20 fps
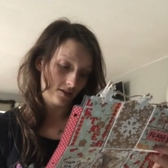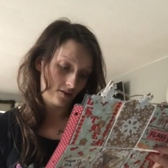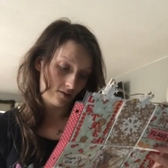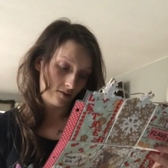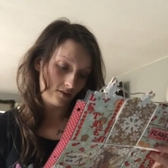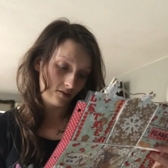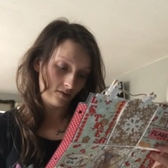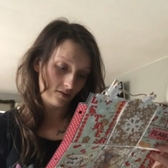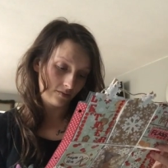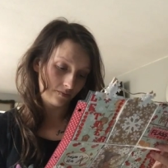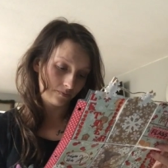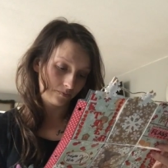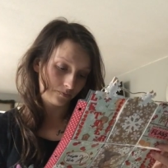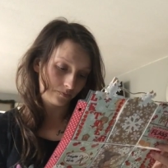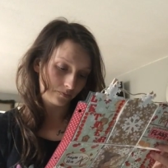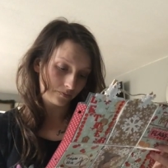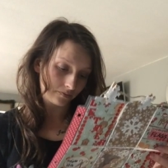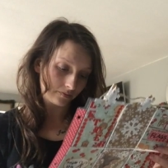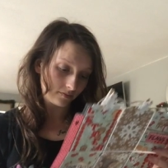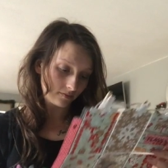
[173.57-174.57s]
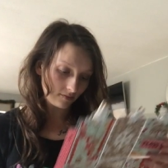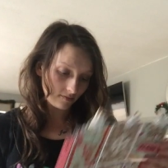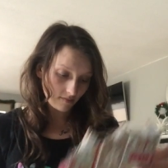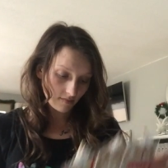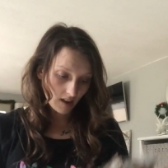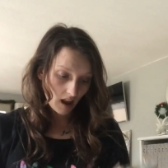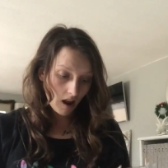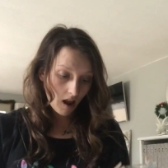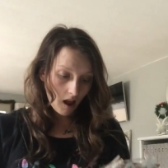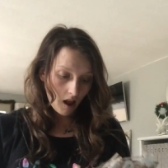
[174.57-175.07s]

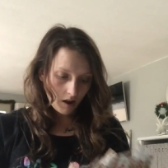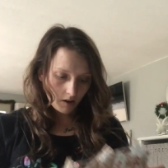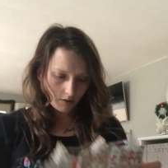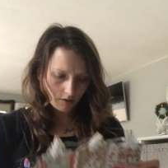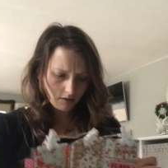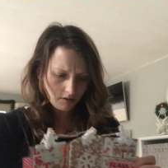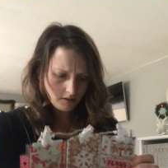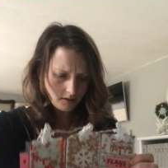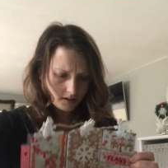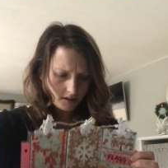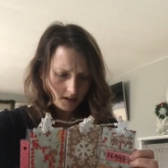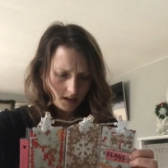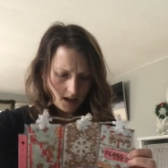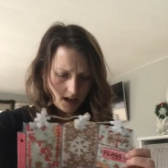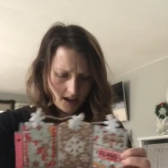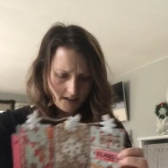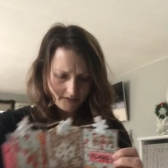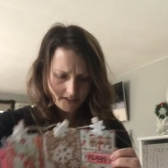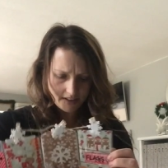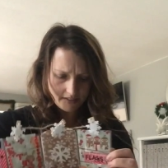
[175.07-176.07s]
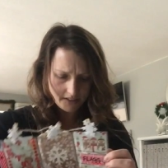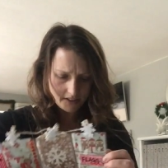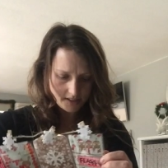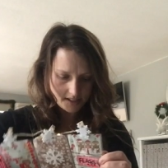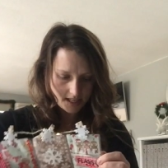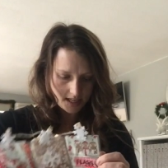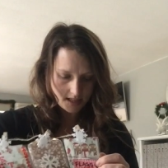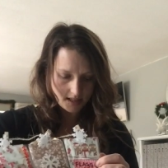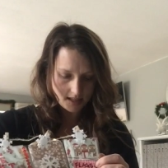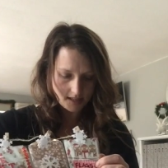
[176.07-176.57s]
too. Ooh, I've never
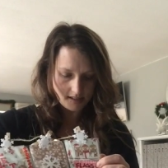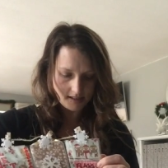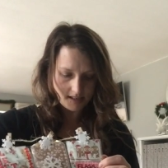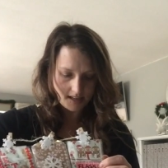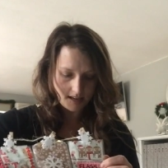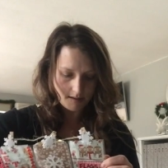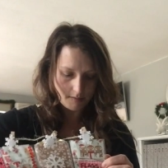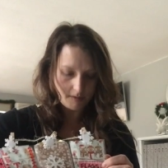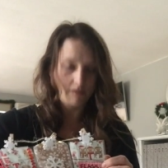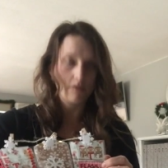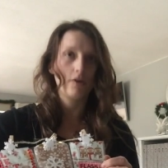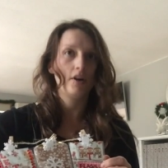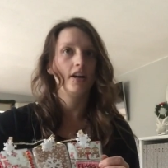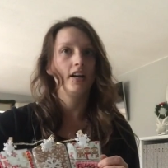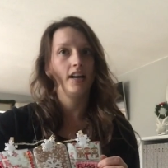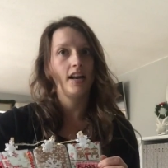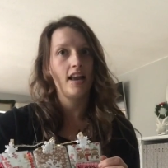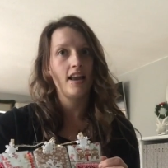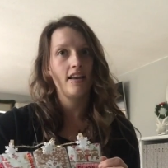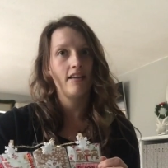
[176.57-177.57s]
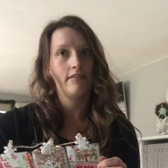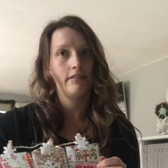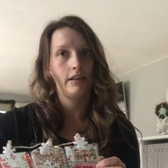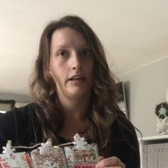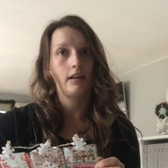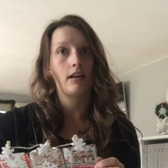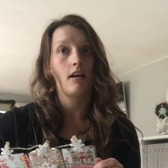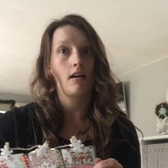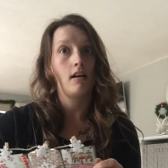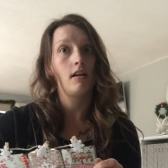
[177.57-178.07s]
seen this tea before, and I have
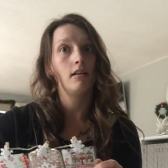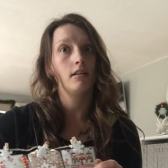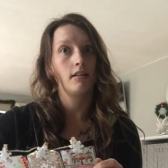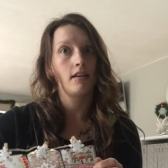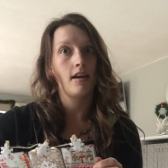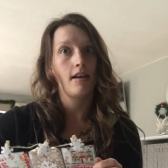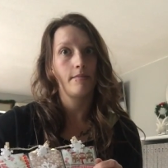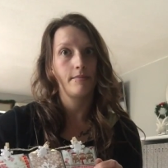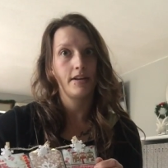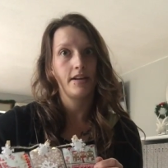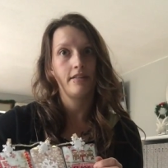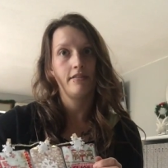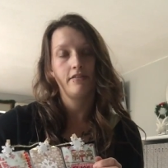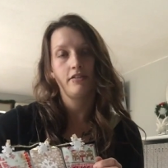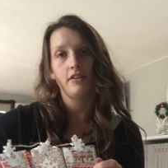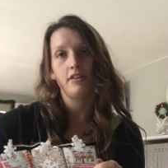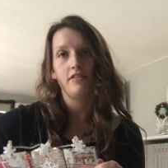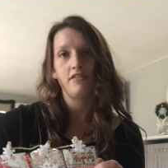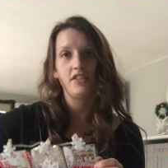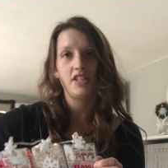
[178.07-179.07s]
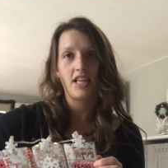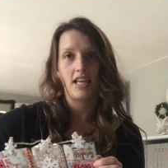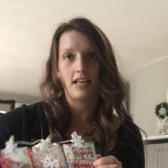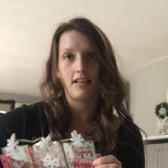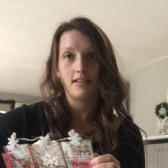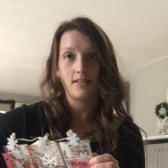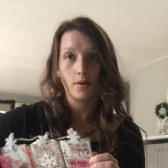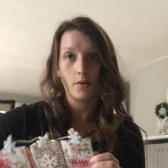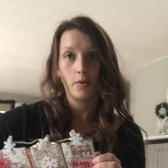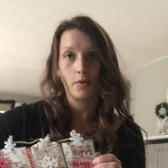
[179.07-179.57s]
like a cabinet full of tea,
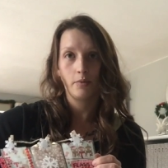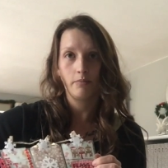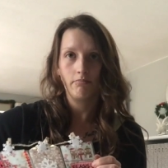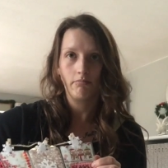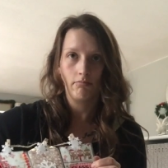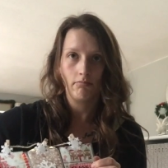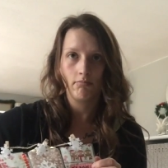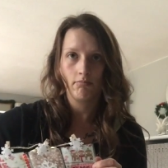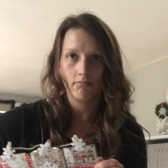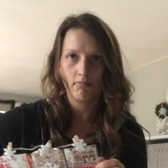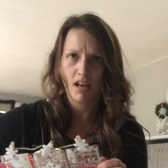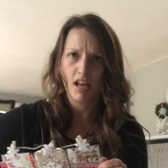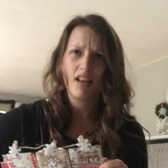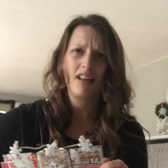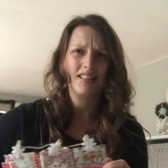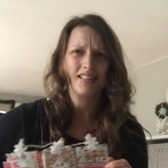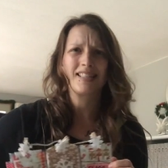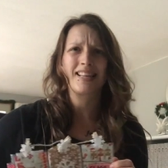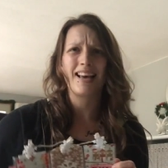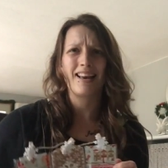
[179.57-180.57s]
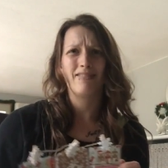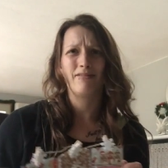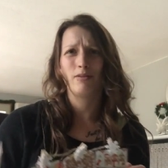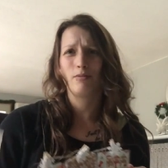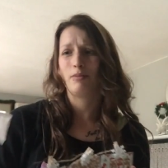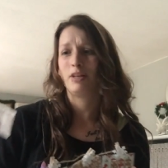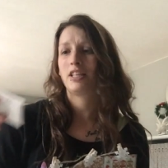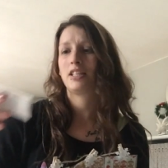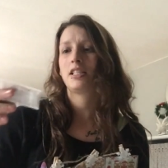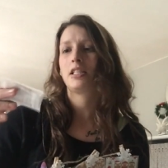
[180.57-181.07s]
so it's kind of
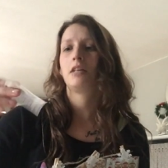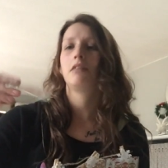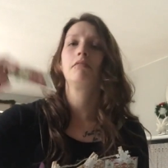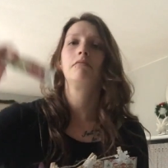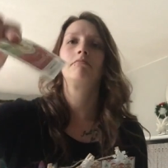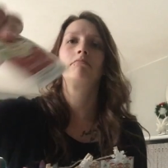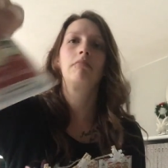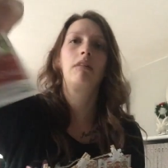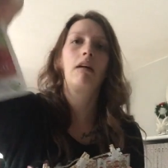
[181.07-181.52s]
a big deal.